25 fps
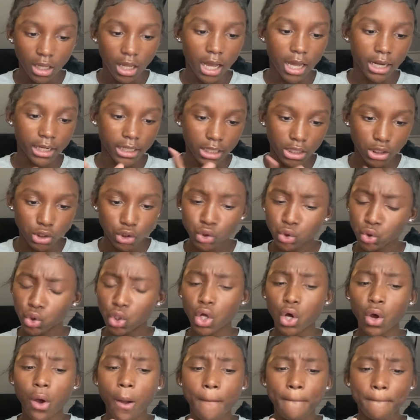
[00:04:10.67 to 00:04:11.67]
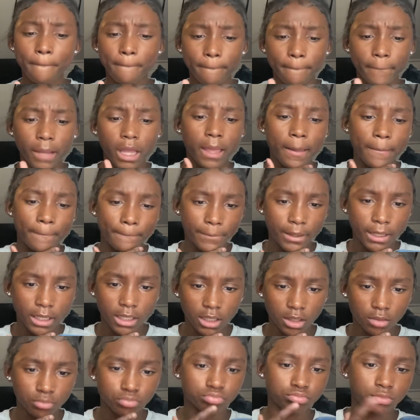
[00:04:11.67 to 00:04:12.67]
I need to, though.
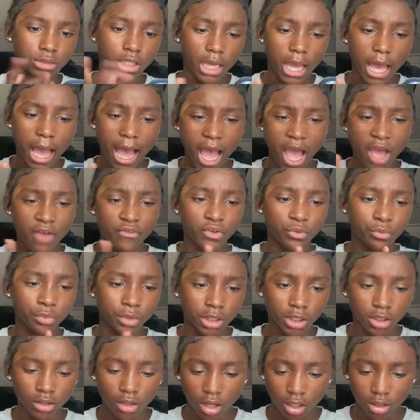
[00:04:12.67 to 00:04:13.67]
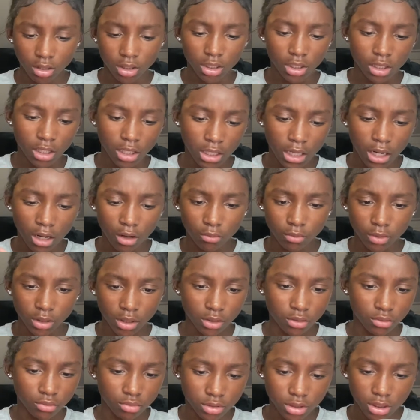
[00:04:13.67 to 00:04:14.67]
But, yeah, I haven't really logged in, and I don't
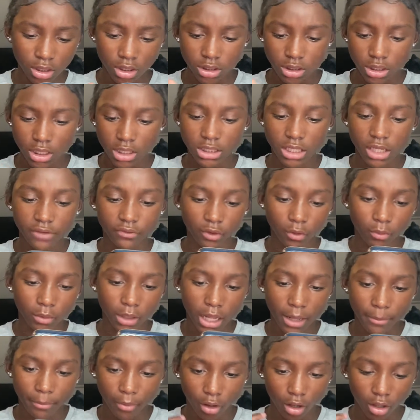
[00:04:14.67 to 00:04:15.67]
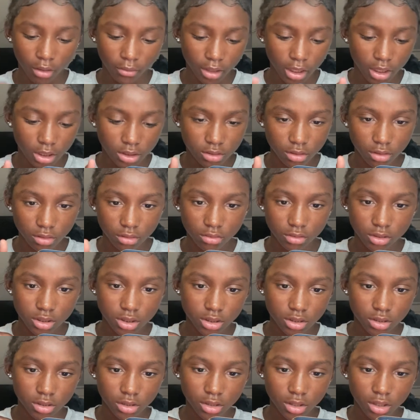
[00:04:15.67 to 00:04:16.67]
really use this, except for when I bought ringtones.
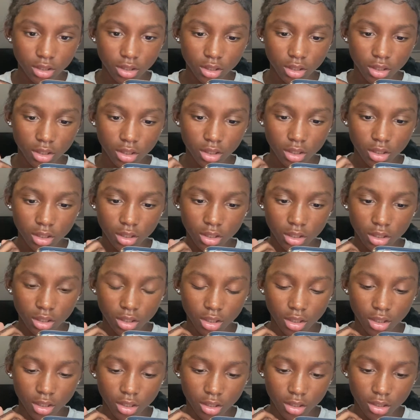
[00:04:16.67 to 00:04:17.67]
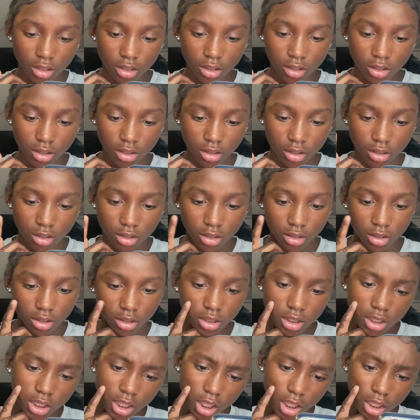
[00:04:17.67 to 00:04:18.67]
And,
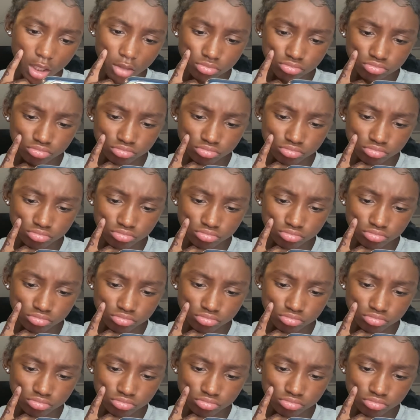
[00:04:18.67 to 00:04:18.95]
yeah.